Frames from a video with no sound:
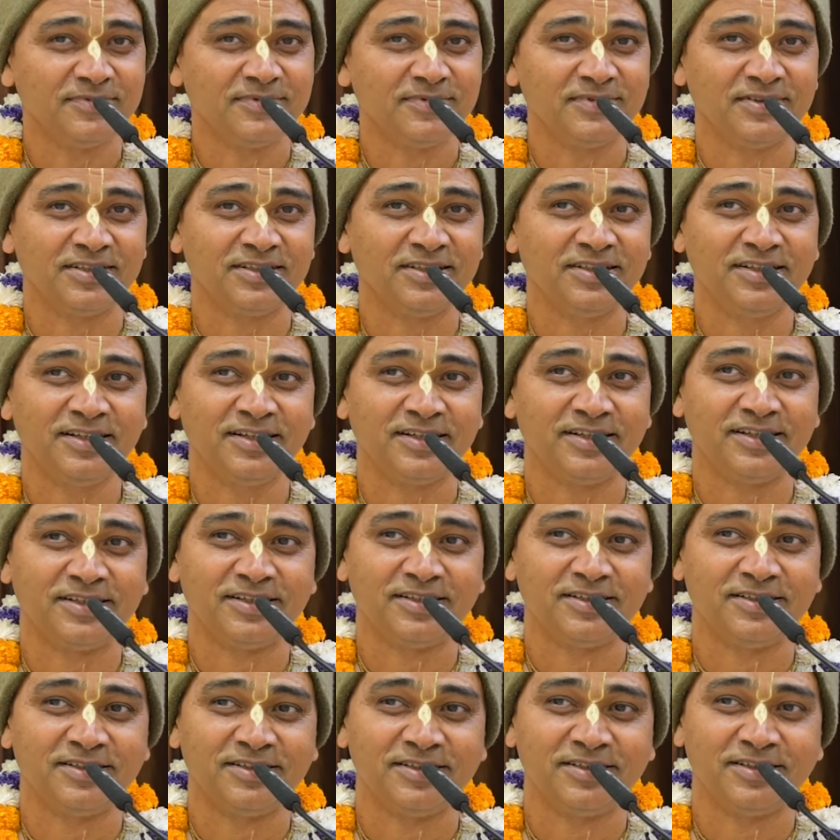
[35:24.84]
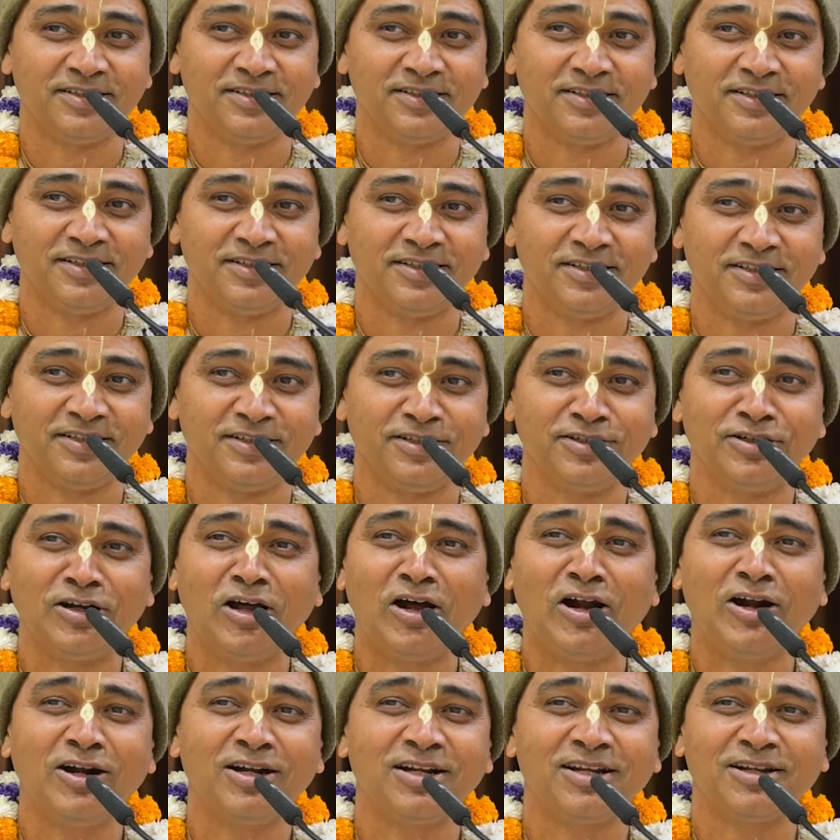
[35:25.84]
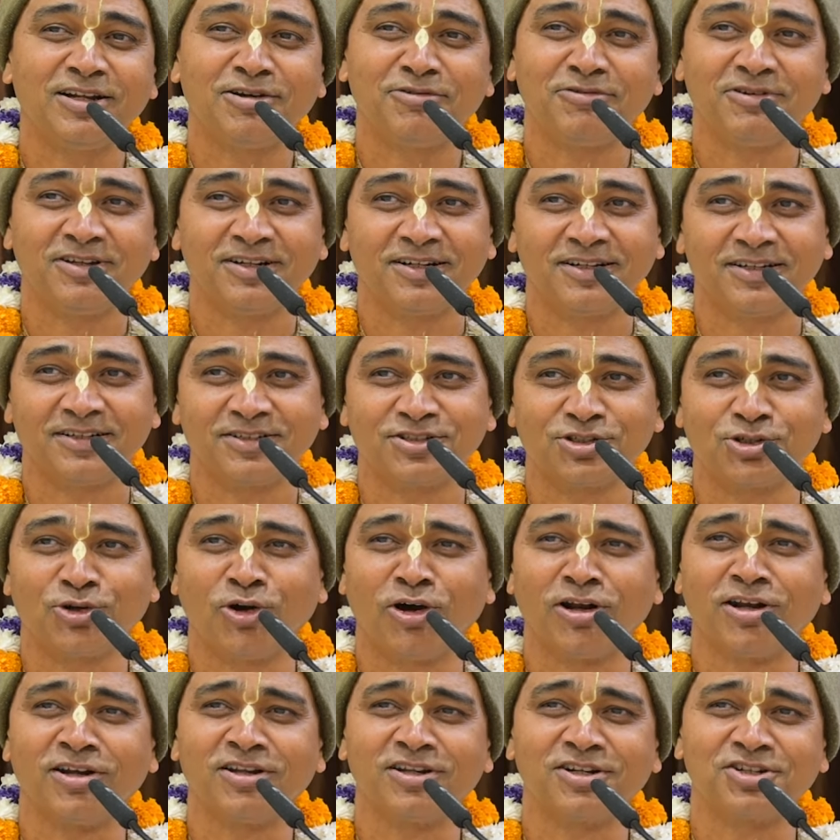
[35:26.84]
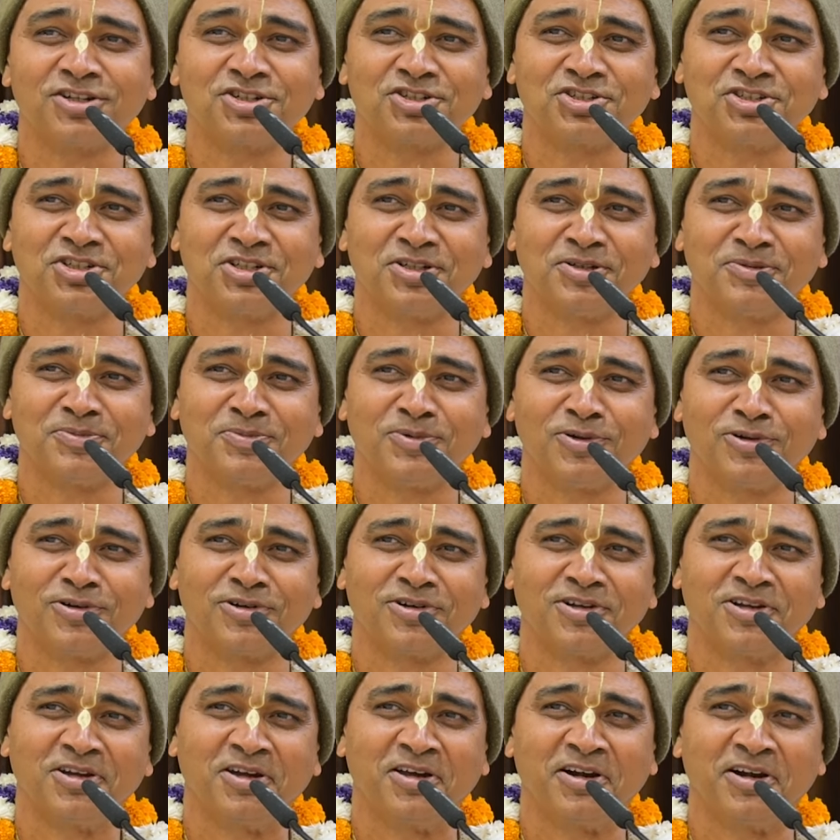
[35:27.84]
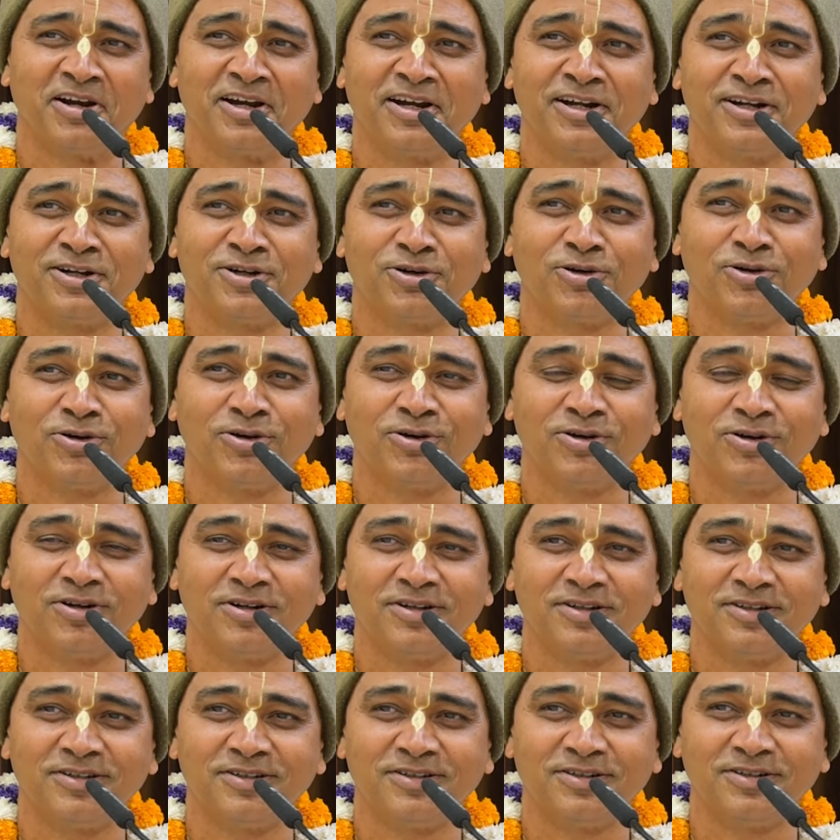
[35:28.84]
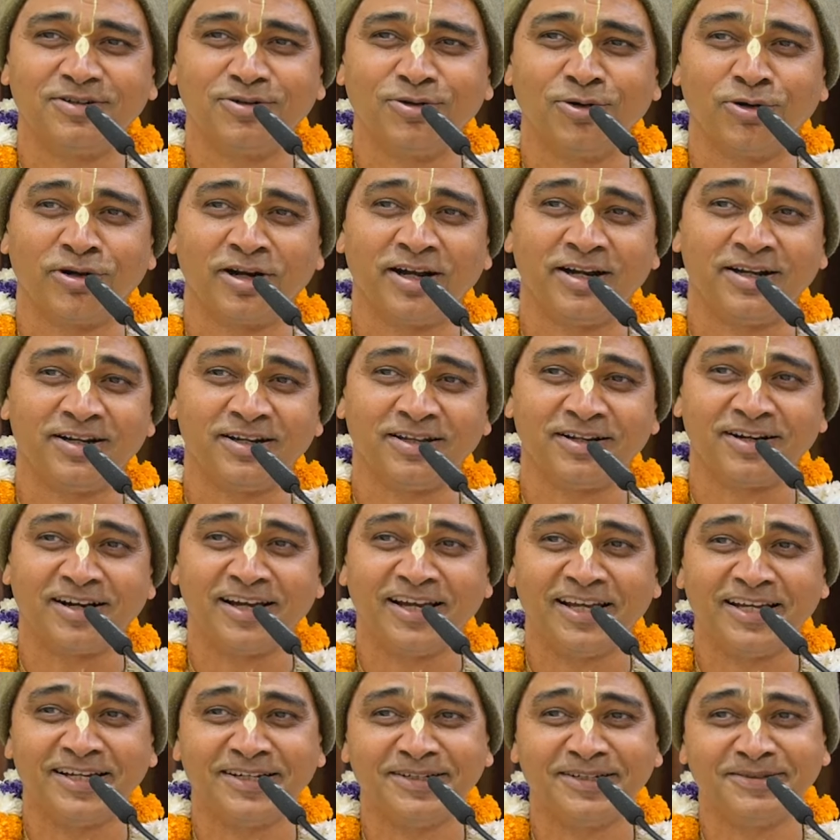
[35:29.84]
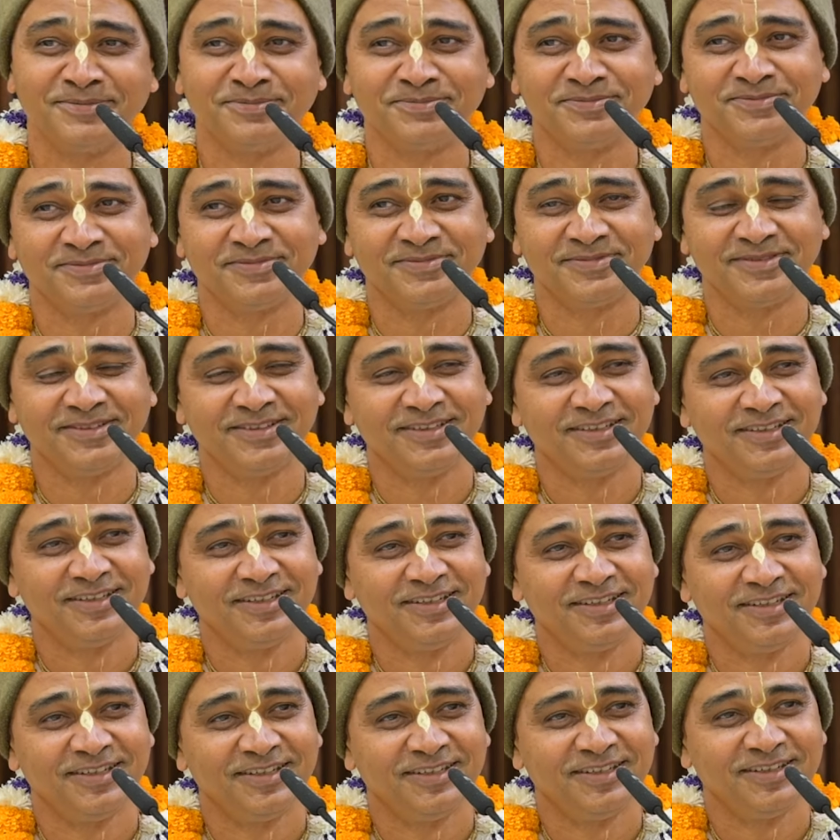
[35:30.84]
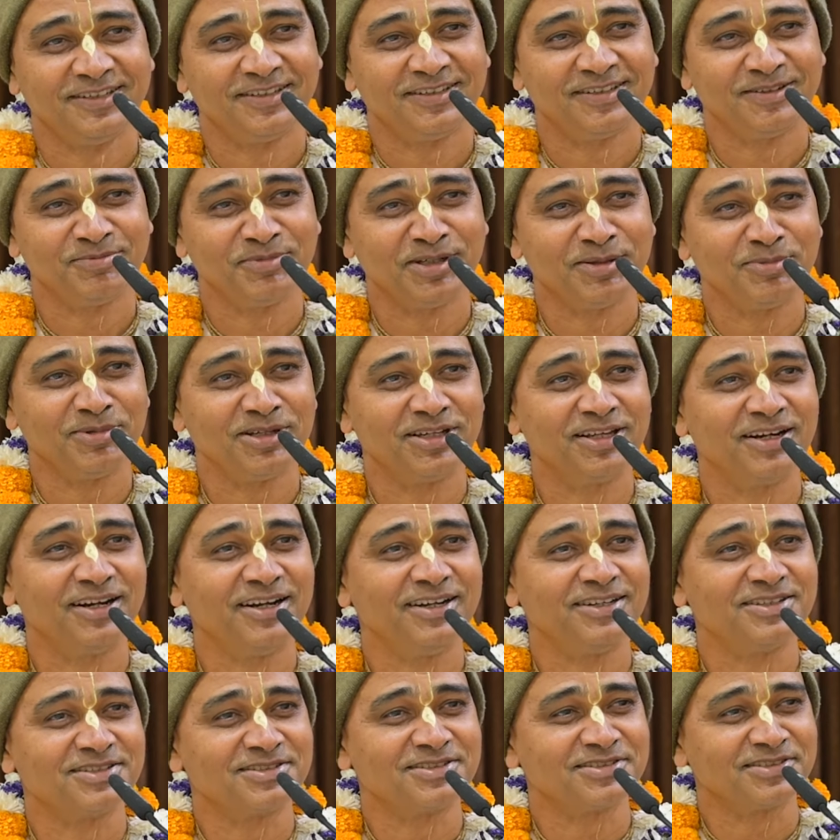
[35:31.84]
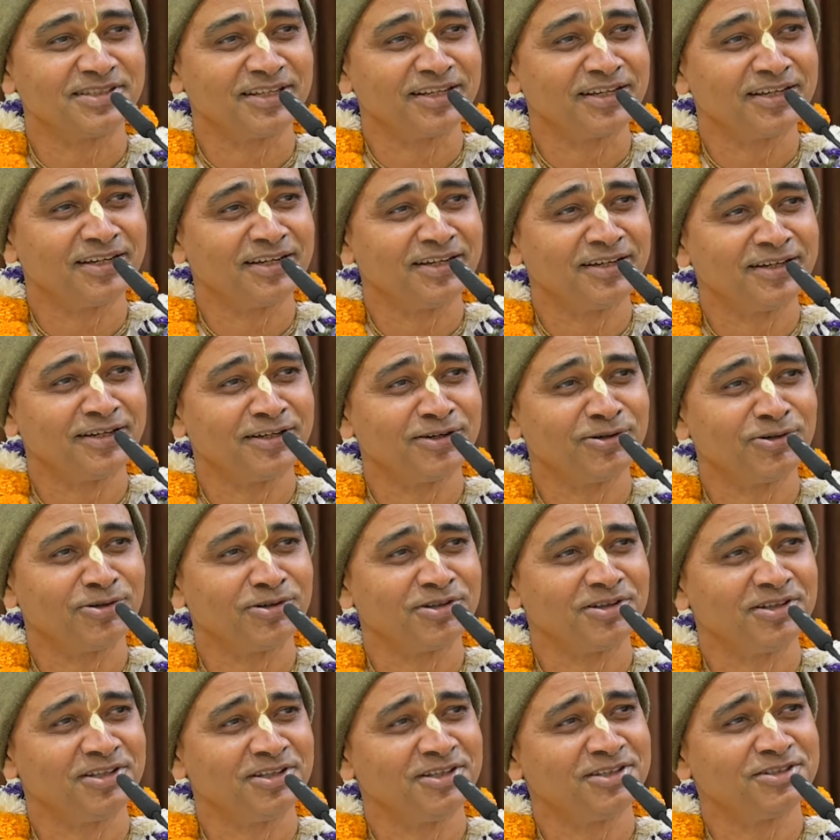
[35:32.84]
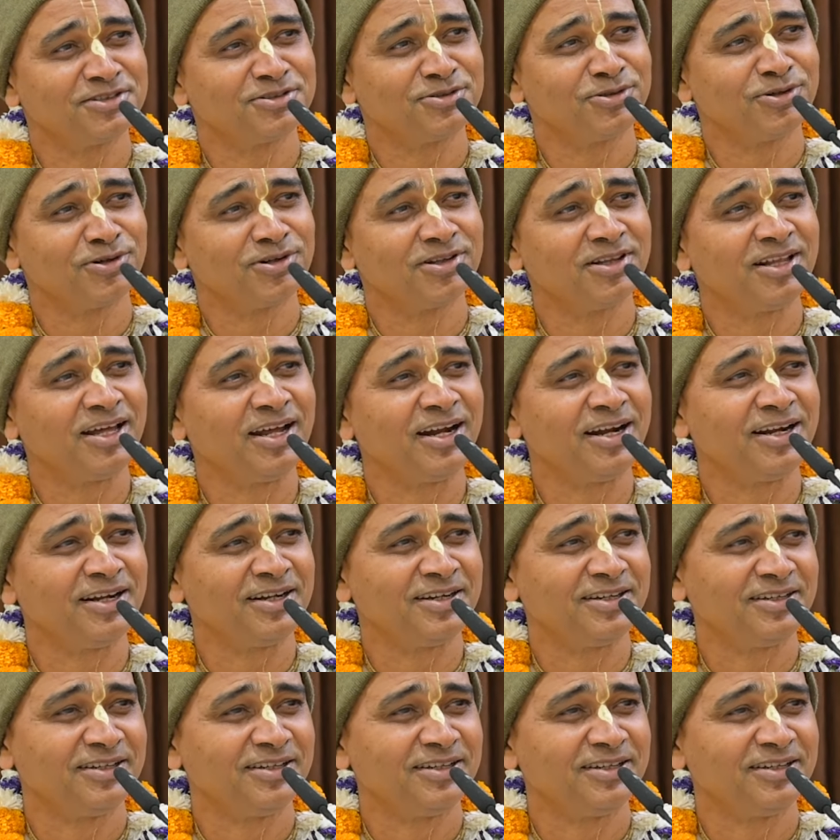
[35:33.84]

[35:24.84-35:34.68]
Isn't it? Not our scholarship or great orator I am. Maybe great singer or this or that.